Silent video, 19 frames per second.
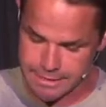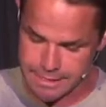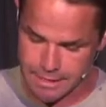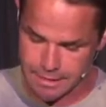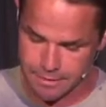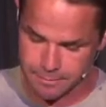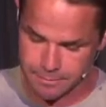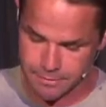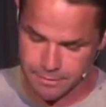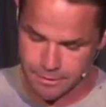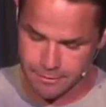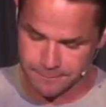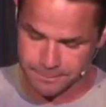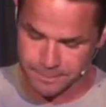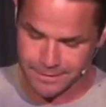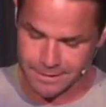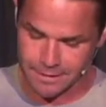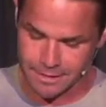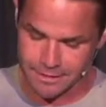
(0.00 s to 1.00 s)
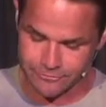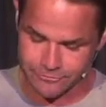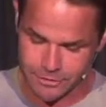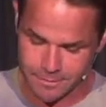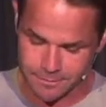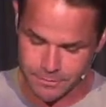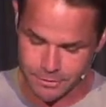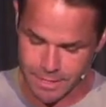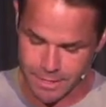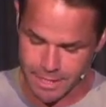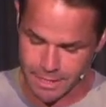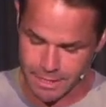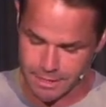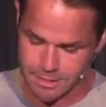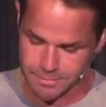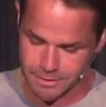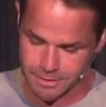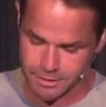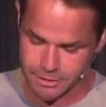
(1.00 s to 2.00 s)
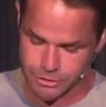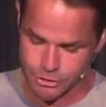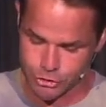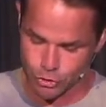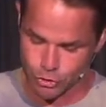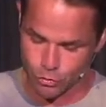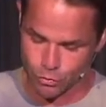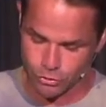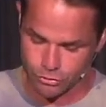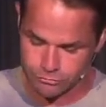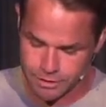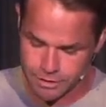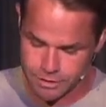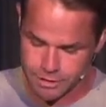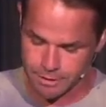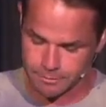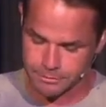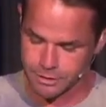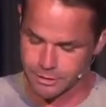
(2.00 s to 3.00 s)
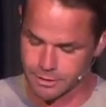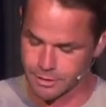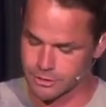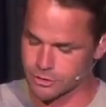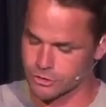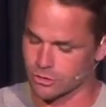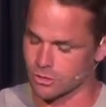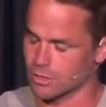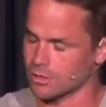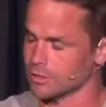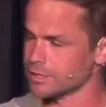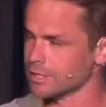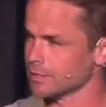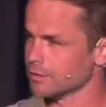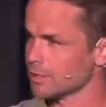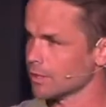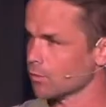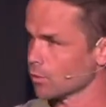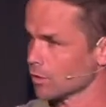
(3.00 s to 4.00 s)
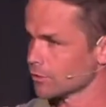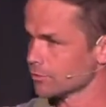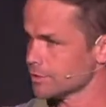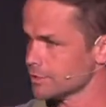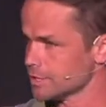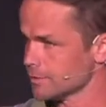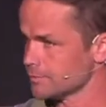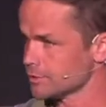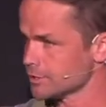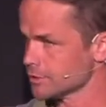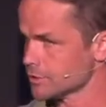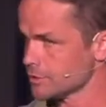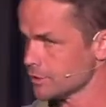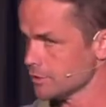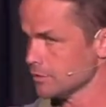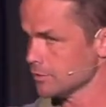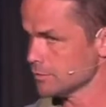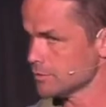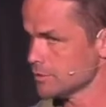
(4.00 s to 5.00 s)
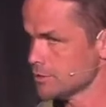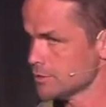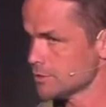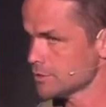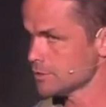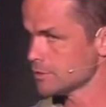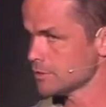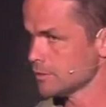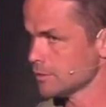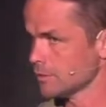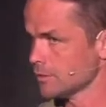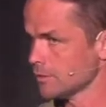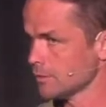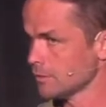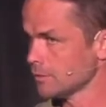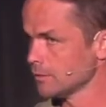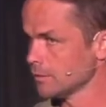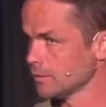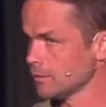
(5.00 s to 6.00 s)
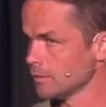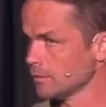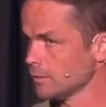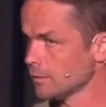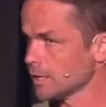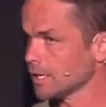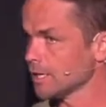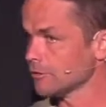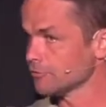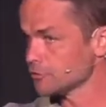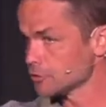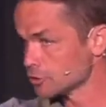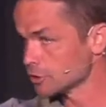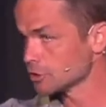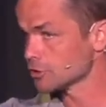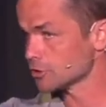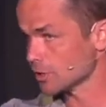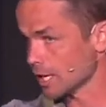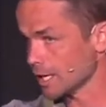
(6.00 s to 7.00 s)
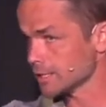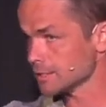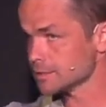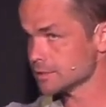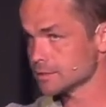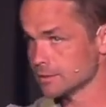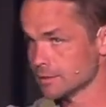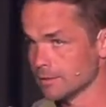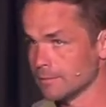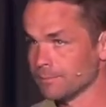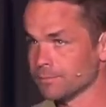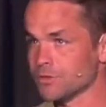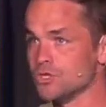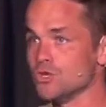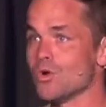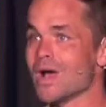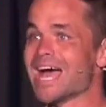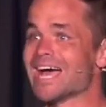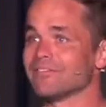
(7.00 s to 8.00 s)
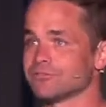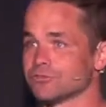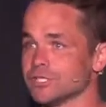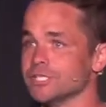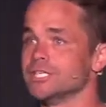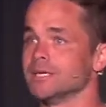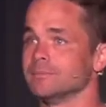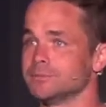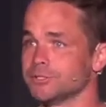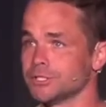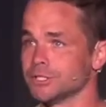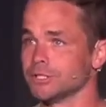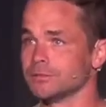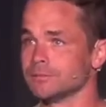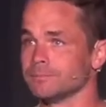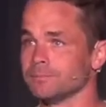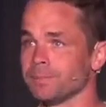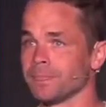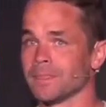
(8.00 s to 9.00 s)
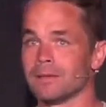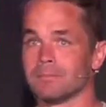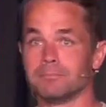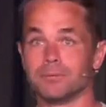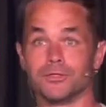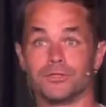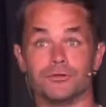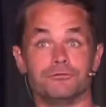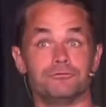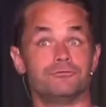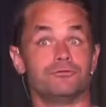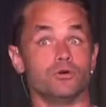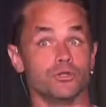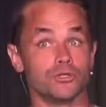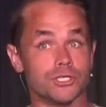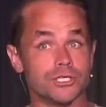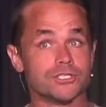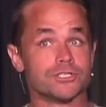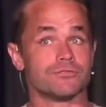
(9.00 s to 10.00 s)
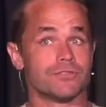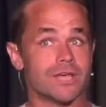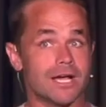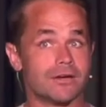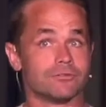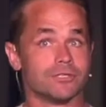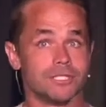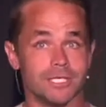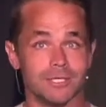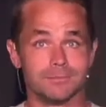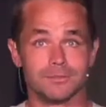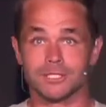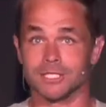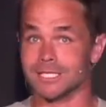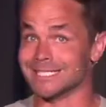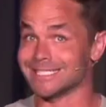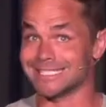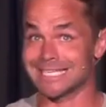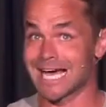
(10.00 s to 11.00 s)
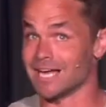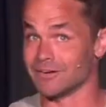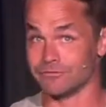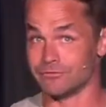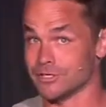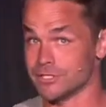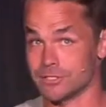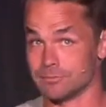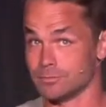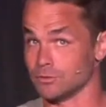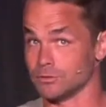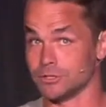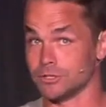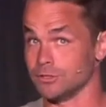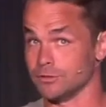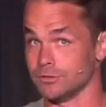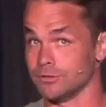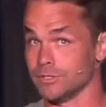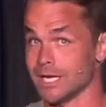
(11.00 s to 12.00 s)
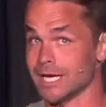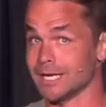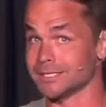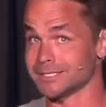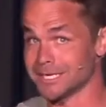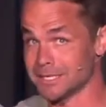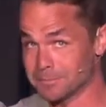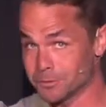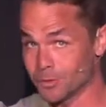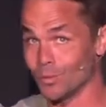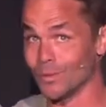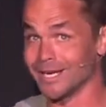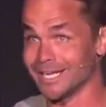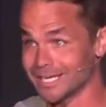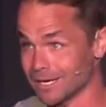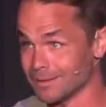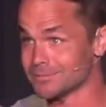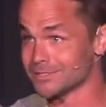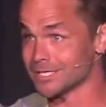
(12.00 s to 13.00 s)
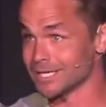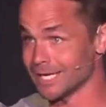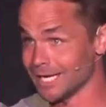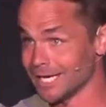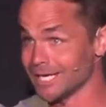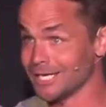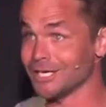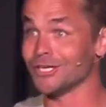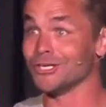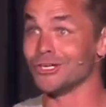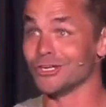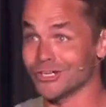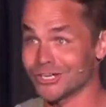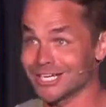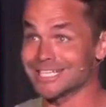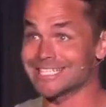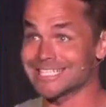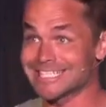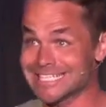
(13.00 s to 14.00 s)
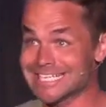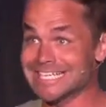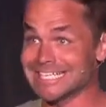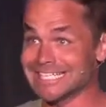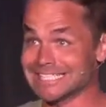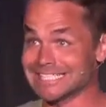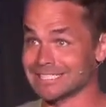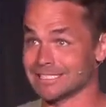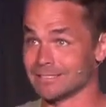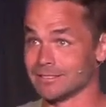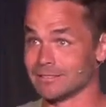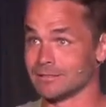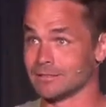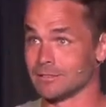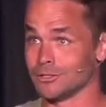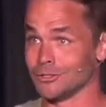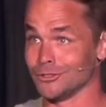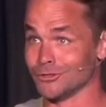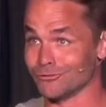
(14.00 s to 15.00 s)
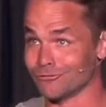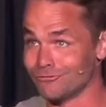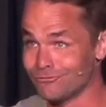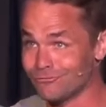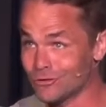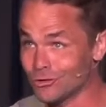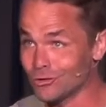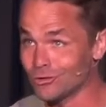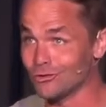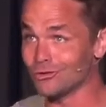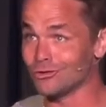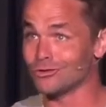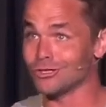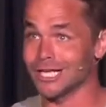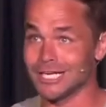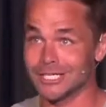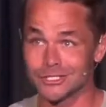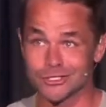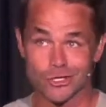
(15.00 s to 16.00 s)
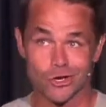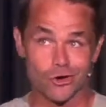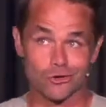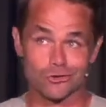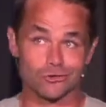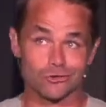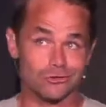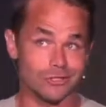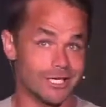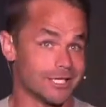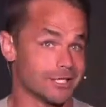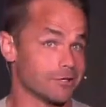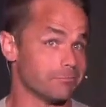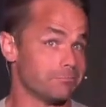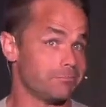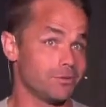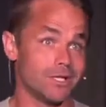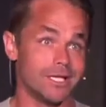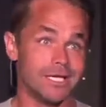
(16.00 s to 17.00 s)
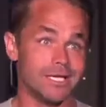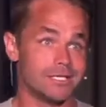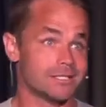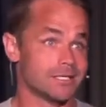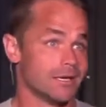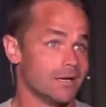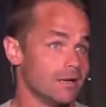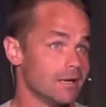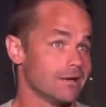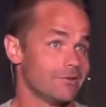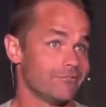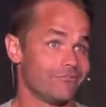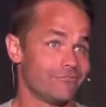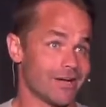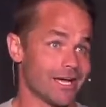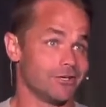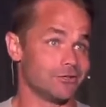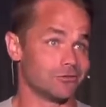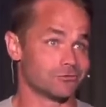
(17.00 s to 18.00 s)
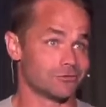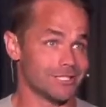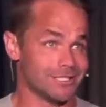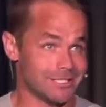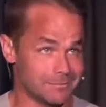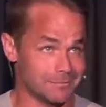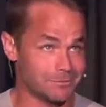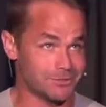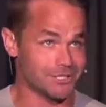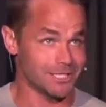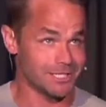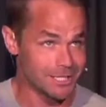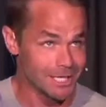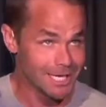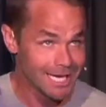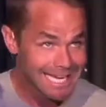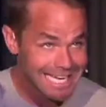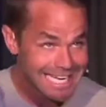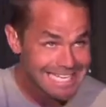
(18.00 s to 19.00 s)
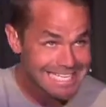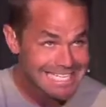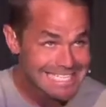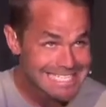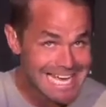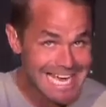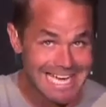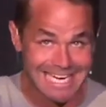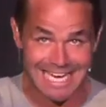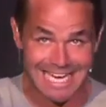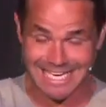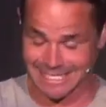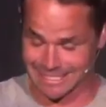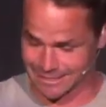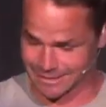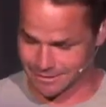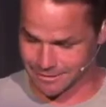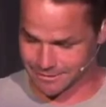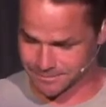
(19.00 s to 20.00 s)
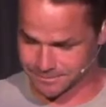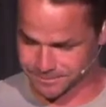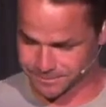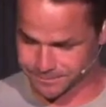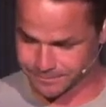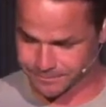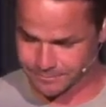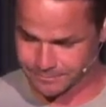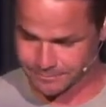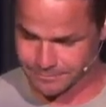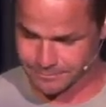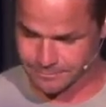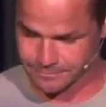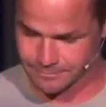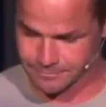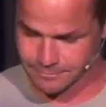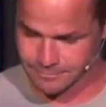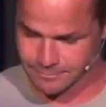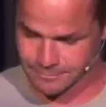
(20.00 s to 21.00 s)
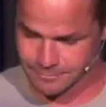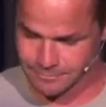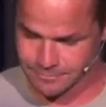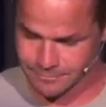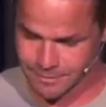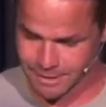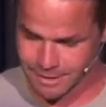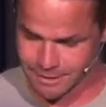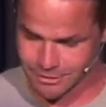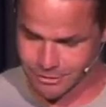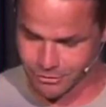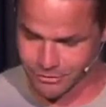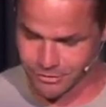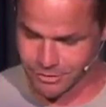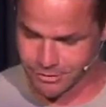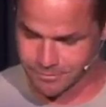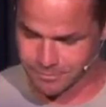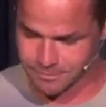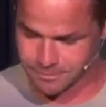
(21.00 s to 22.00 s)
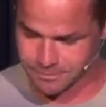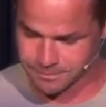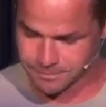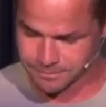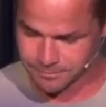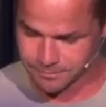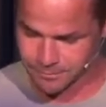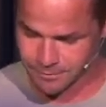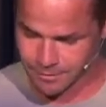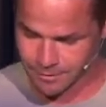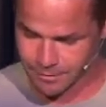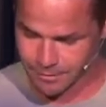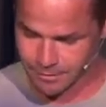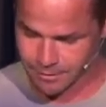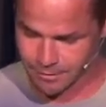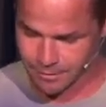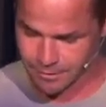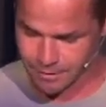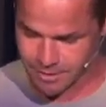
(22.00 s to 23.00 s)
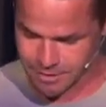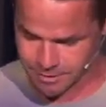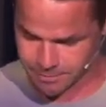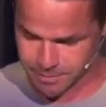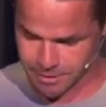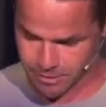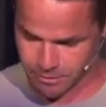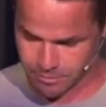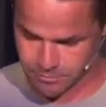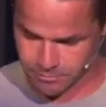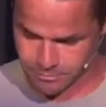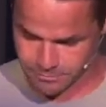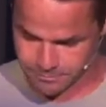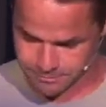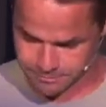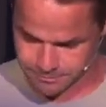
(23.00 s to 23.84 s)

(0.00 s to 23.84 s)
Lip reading: up, lift up your heads, because your redemption is drawing near. That word redemption's huge. Hey, if you're in Christ, you have redemption, but the fullness of that redemption is not visible to you yet. But when he comes again, you're going to see it. Your full and total and complete and final redemption is at hand. He told them this parable.